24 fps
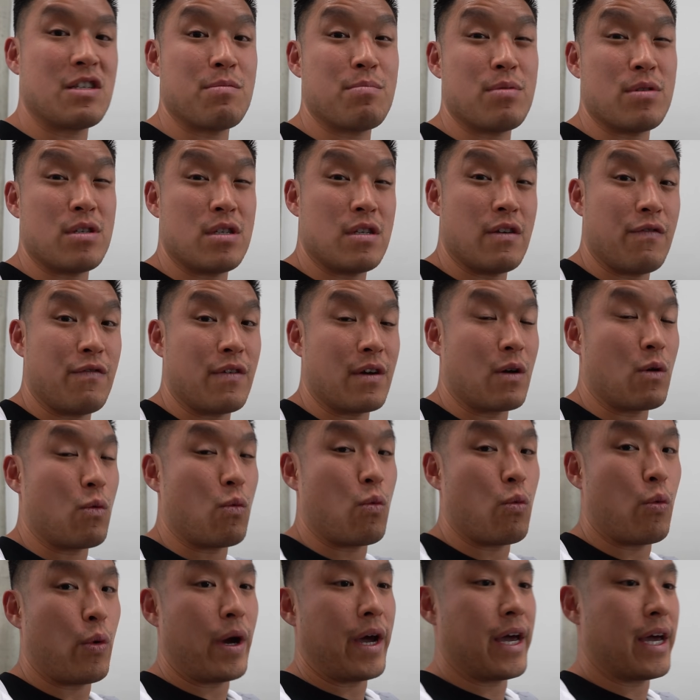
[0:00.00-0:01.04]
specific
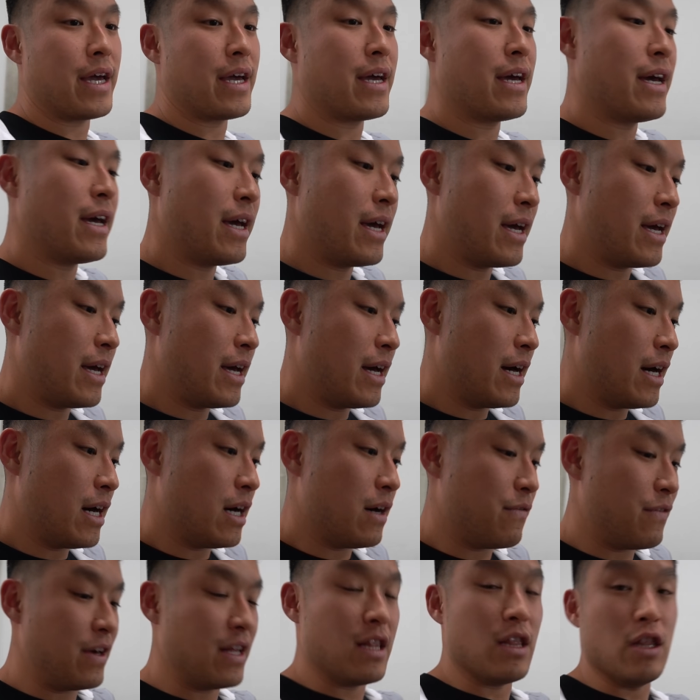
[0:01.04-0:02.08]
way
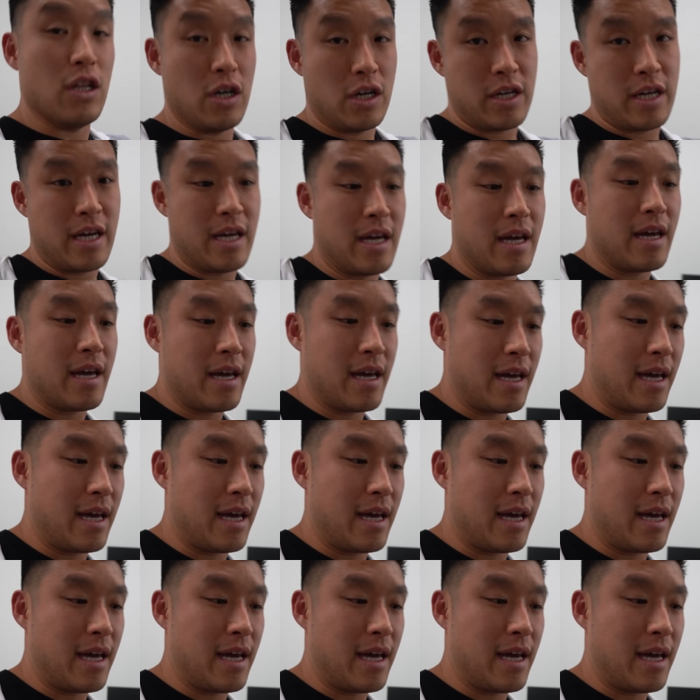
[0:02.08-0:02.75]
of it looking